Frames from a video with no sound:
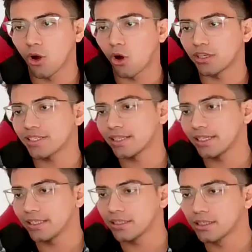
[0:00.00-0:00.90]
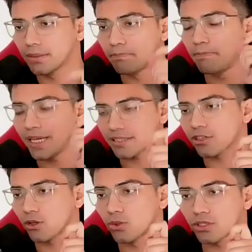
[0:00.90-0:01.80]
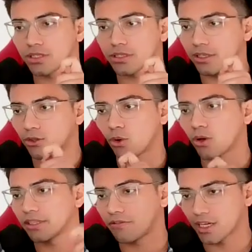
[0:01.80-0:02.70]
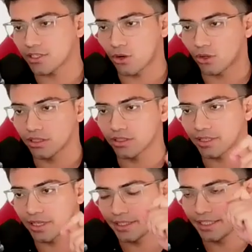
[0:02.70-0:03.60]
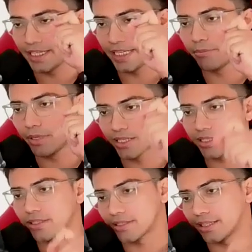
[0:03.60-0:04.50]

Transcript: honestly, the best closers are not the fast talkers, they are deep listeners.